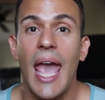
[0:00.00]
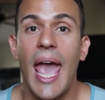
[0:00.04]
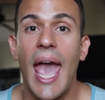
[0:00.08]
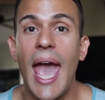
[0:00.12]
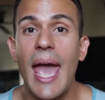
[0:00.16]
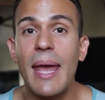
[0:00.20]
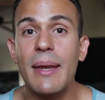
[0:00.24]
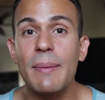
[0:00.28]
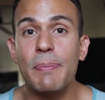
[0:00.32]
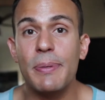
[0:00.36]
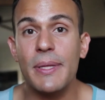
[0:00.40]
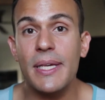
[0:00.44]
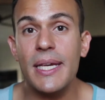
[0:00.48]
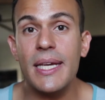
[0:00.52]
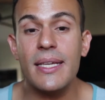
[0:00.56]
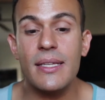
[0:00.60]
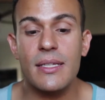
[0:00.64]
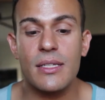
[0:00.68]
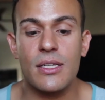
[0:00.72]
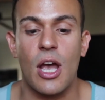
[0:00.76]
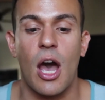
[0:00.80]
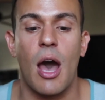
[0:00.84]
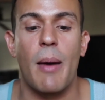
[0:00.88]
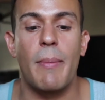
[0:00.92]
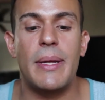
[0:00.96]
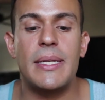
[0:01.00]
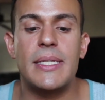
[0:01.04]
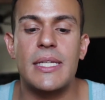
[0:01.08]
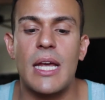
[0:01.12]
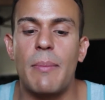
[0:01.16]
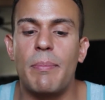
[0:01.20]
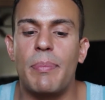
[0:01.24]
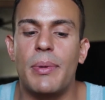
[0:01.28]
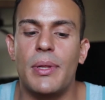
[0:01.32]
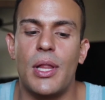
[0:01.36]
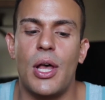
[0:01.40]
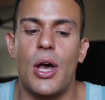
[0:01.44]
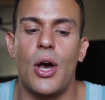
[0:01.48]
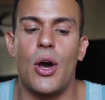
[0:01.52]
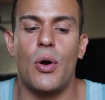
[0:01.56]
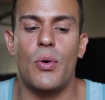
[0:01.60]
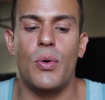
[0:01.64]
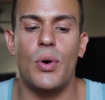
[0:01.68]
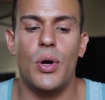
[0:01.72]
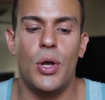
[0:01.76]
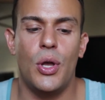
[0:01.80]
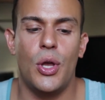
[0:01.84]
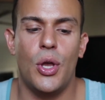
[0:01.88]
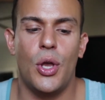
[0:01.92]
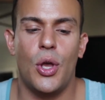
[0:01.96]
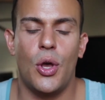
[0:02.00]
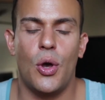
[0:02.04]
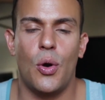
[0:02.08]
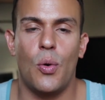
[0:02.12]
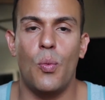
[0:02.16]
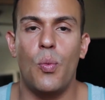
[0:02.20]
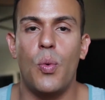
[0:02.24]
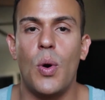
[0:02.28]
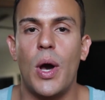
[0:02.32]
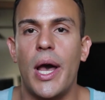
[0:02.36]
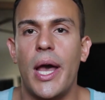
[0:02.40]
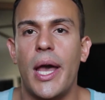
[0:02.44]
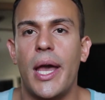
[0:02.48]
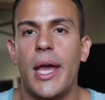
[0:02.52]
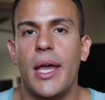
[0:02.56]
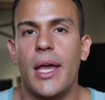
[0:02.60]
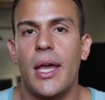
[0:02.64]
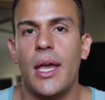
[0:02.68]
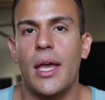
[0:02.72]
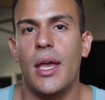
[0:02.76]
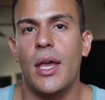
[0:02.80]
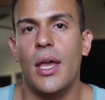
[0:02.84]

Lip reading: And please comment down below what